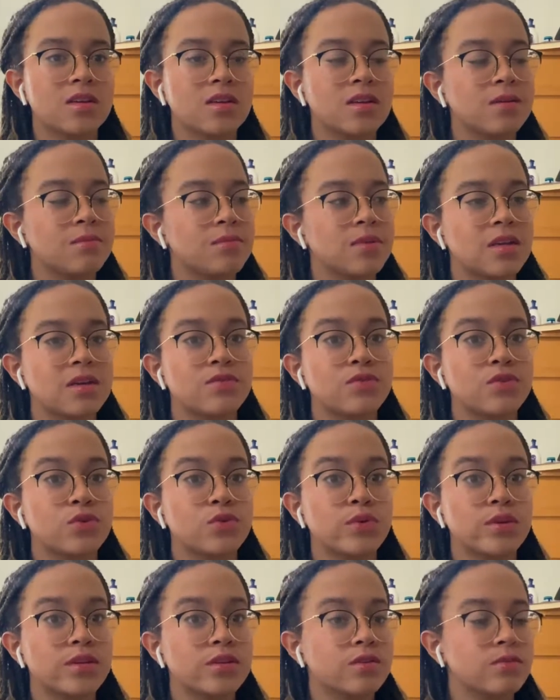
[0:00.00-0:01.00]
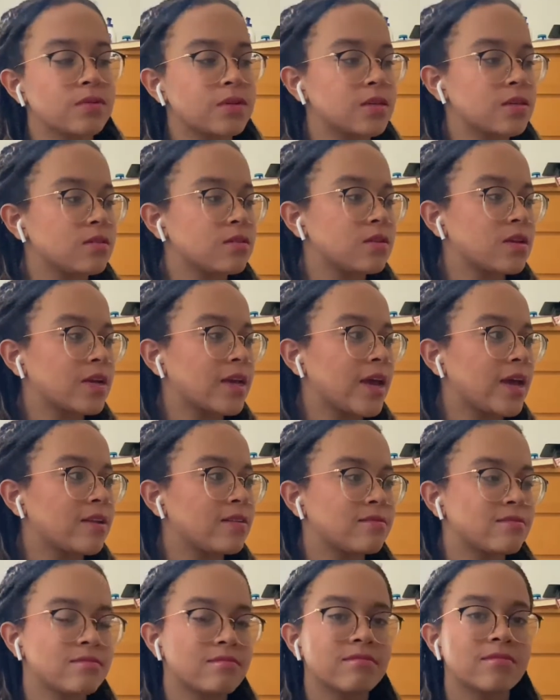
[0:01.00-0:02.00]
and I'm never going to read
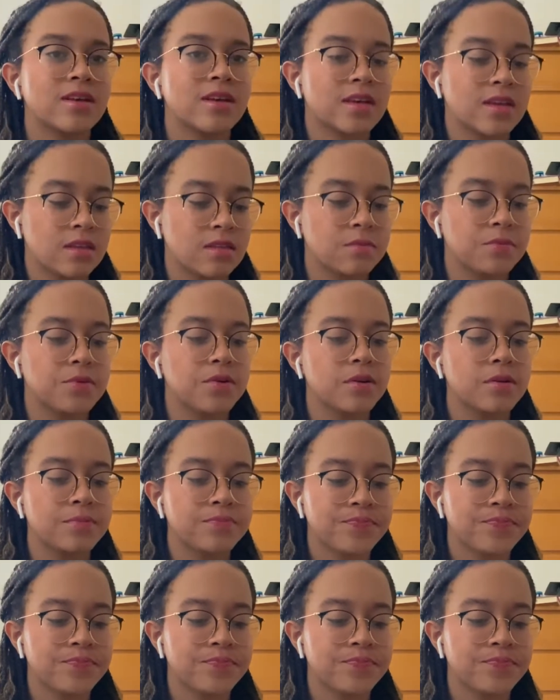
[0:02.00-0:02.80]
again. A kid's book.